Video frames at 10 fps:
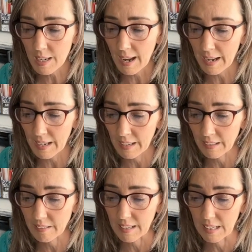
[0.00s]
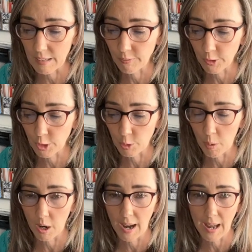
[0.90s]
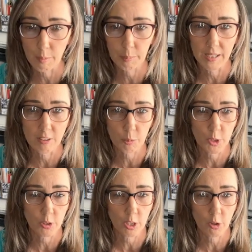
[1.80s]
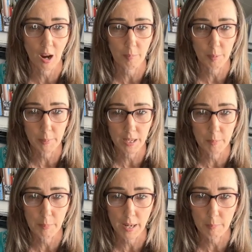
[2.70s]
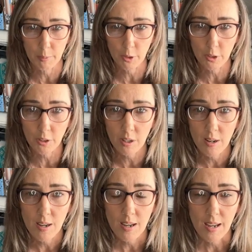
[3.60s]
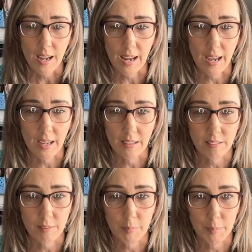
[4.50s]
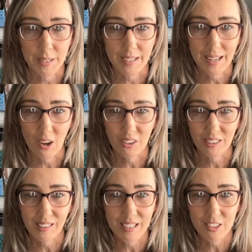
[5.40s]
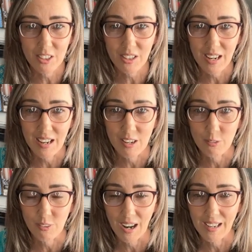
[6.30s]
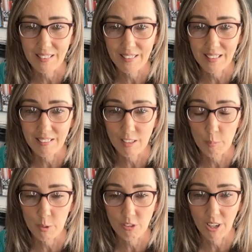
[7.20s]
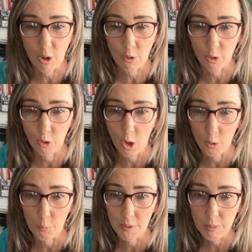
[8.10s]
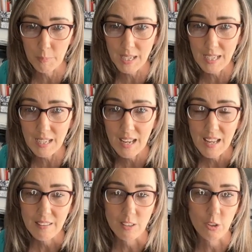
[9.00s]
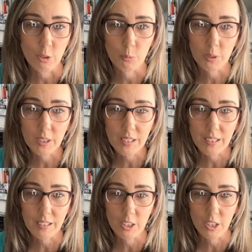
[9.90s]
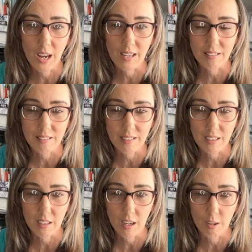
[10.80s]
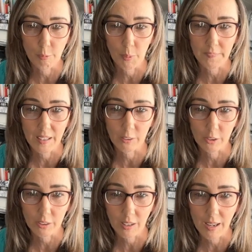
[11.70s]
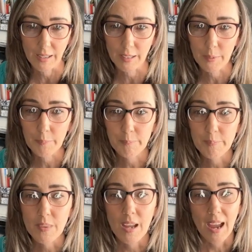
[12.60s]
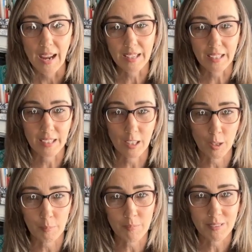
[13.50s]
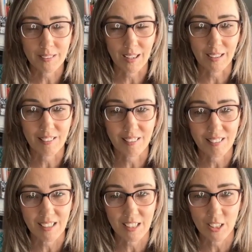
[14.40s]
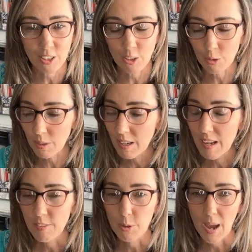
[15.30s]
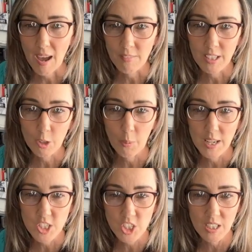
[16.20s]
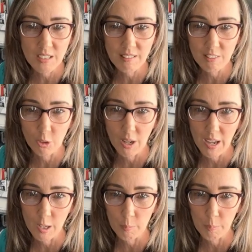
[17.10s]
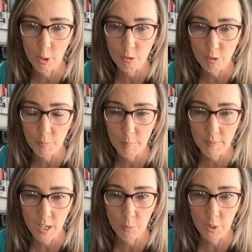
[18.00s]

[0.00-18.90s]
And if you are at a place where you can grab a pen and paper and maybe a calculator and write these numbers down along with me, then you can really get a good idea of what they look like. Hey Kim, nice to see you. If you have any questions, go ahead and post them up there.